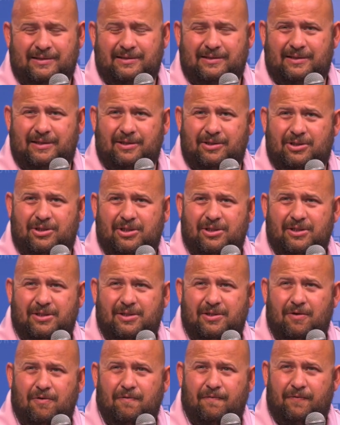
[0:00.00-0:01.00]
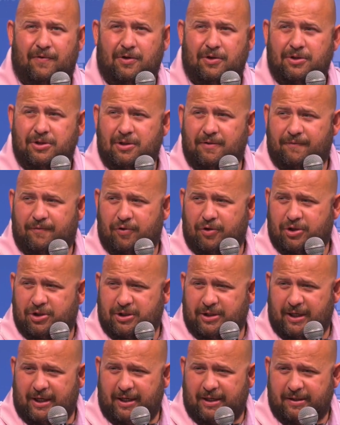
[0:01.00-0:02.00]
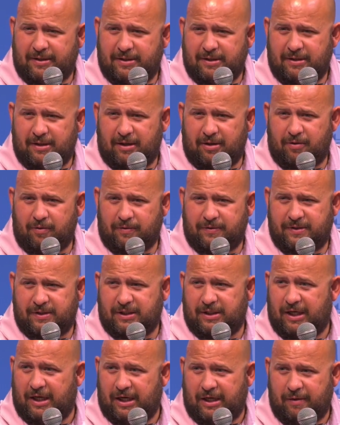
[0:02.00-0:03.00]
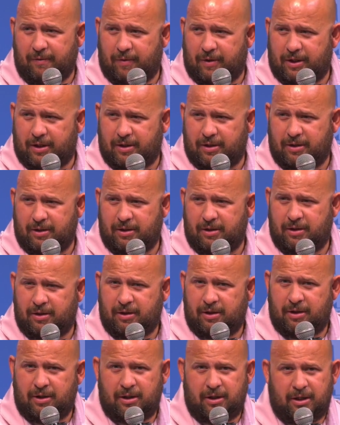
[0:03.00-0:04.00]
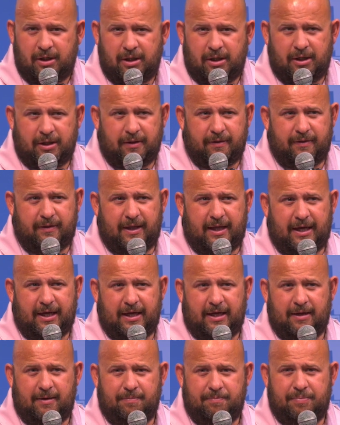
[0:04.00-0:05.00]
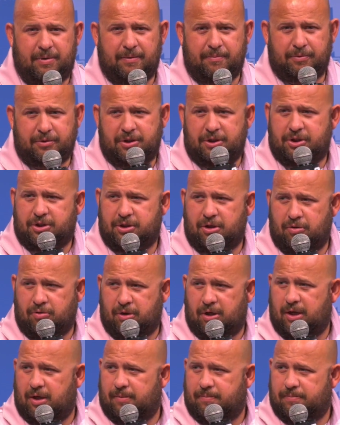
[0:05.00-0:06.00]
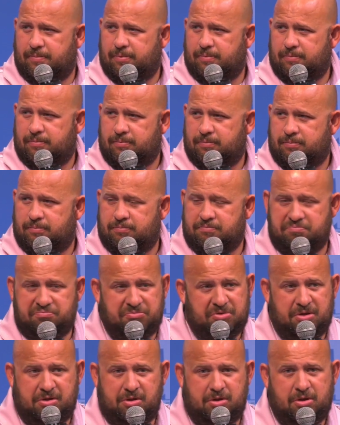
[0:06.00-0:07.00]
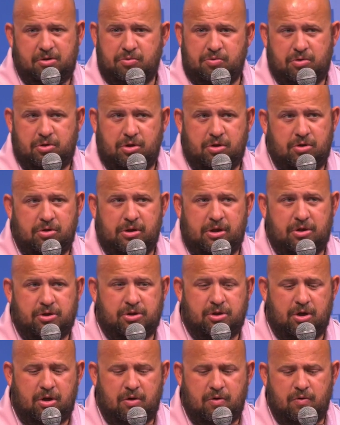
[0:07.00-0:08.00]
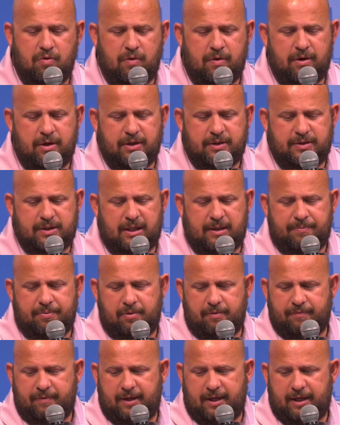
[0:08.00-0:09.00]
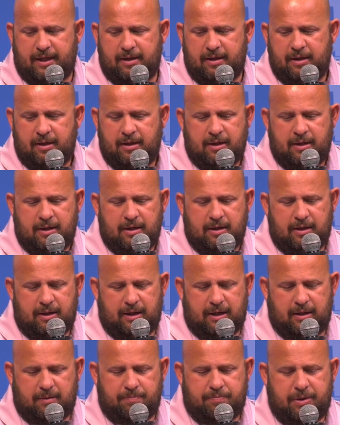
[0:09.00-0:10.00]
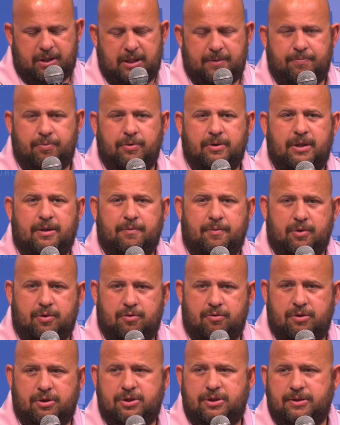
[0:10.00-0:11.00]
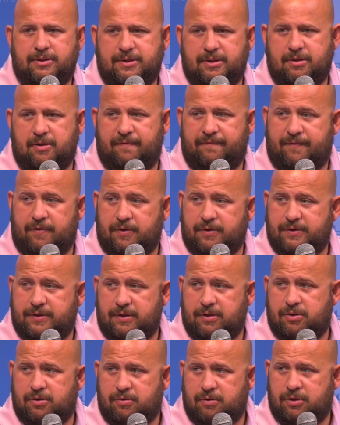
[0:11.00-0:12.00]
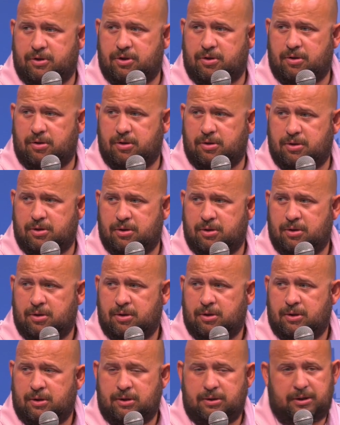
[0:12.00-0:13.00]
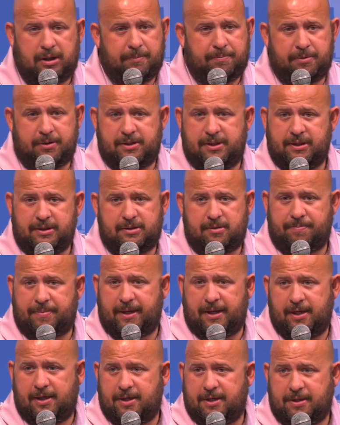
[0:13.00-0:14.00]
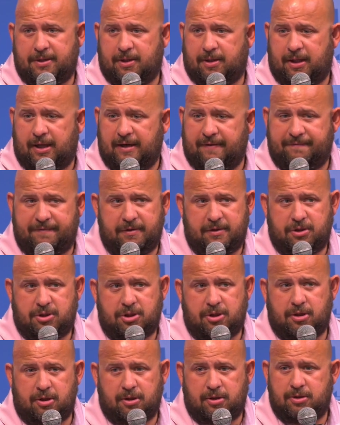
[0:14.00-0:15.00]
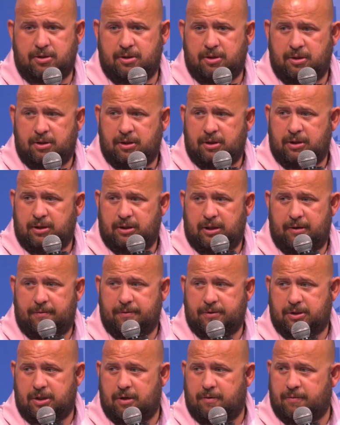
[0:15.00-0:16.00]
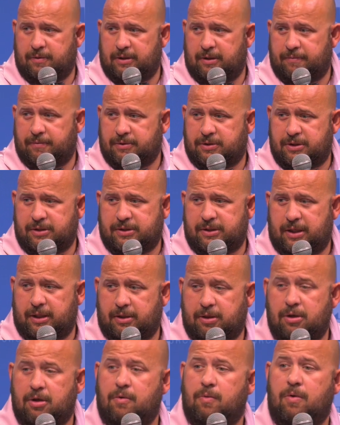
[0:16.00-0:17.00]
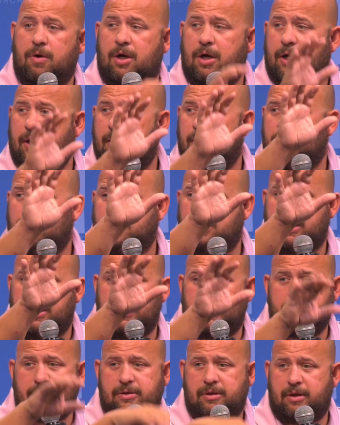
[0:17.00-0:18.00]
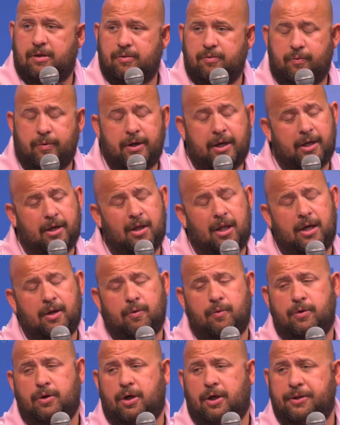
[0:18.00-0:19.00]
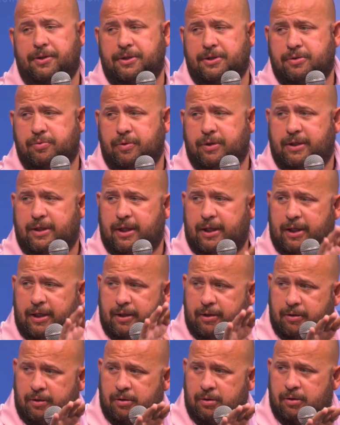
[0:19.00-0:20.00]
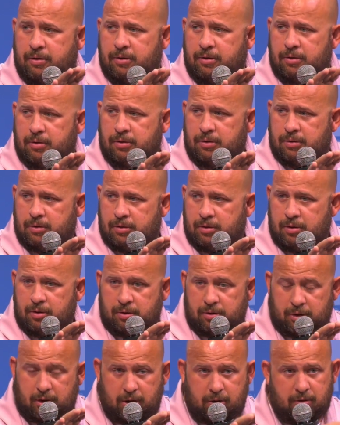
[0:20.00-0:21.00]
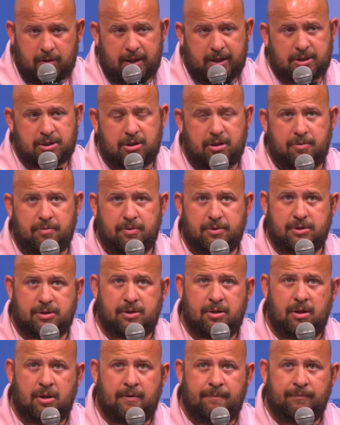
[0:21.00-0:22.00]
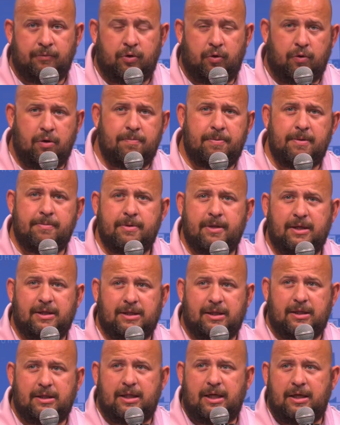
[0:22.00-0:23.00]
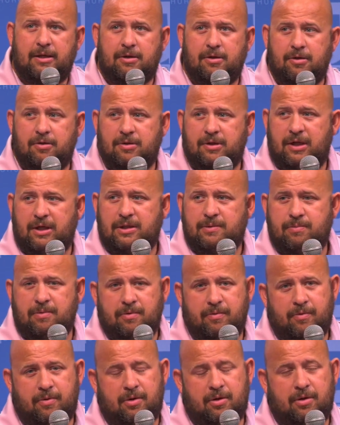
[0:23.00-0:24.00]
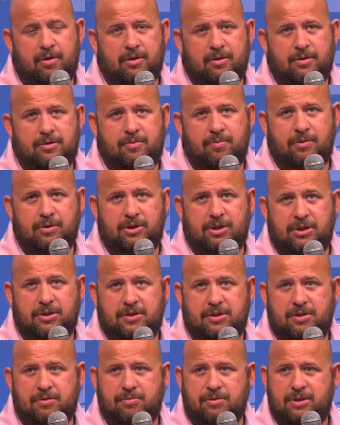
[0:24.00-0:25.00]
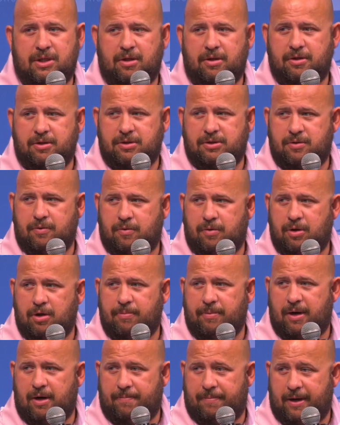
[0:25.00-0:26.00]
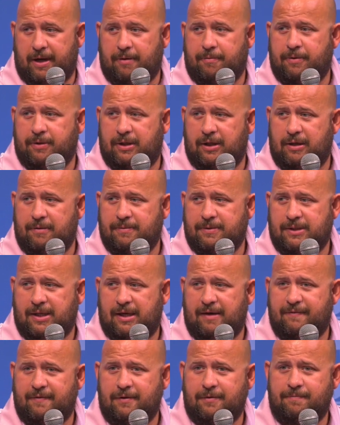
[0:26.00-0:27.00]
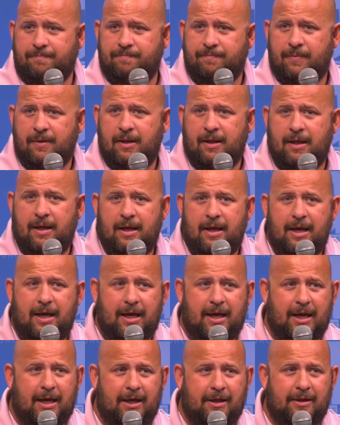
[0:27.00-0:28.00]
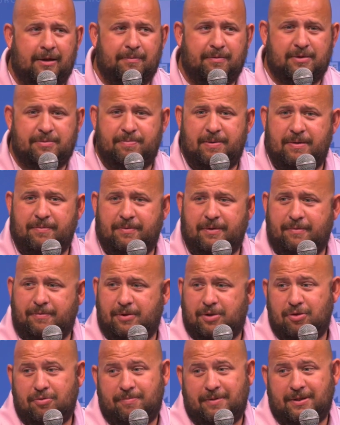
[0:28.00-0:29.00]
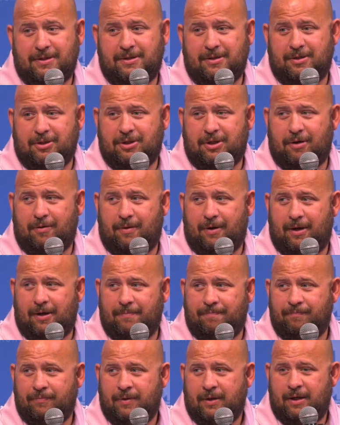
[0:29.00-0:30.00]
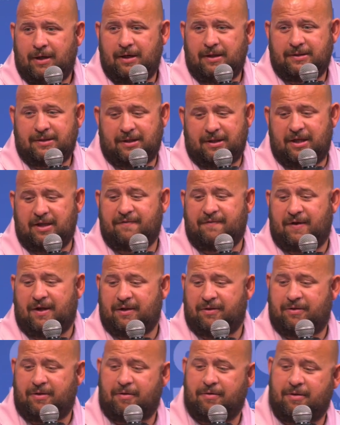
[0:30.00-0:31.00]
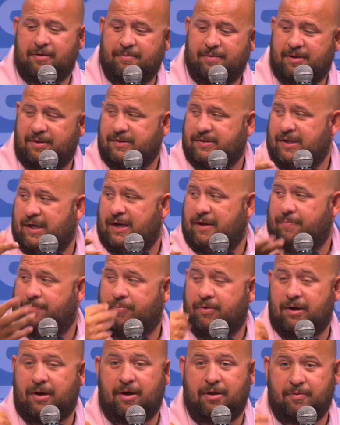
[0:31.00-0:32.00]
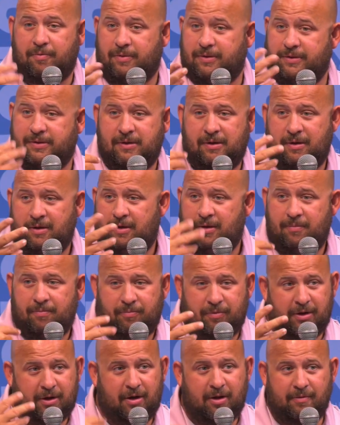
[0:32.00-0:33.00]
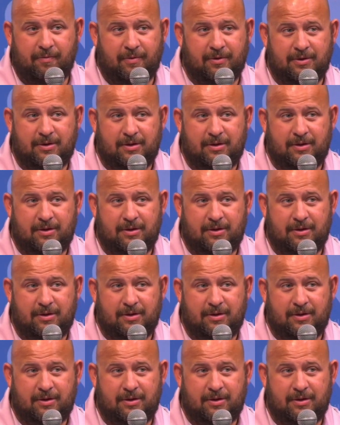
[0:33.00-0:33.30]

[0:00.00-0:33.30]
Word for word: there's just no version of Christianity that you'll see anywhere mm-hmm. that people just showed up. Yeah. You, you there's no example of that. Like people that were Christians in the first century mm-hmm. church, they participated in the life of the church. Mm-hmm. There was yeah. no one that was just like, you know what, you guys, yeah. uh, we got a lot going on this weekend. Yeah. No, actually, it was the only people that did that in the New Testament was when Jesus was telling a story about a banquet that he was having, uh-huh. and there was people that were too busy to show up. Yeah. He said, "That's fine. Throw them to the side. Bring other ones. Yeah, bring other ones